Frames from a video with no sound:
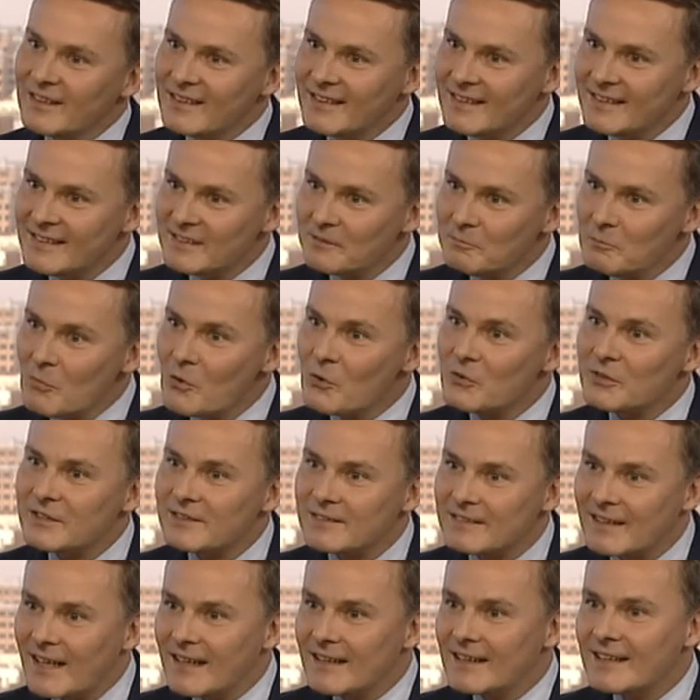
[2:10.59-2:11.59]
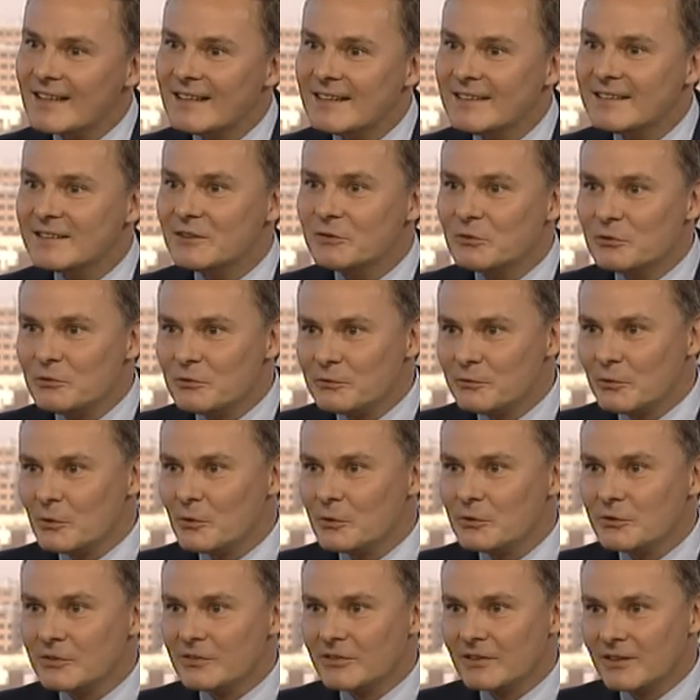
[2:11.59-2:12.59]
is most likely to
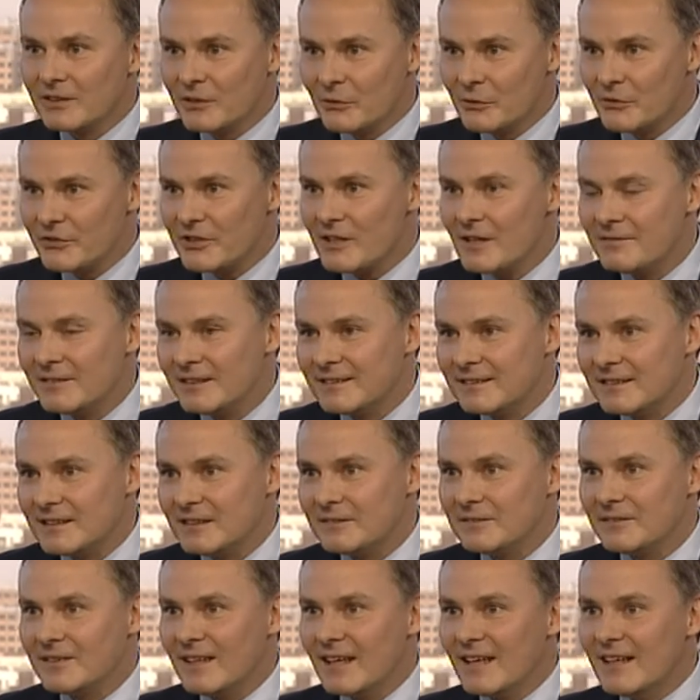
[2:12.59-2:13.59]
vote Conservative.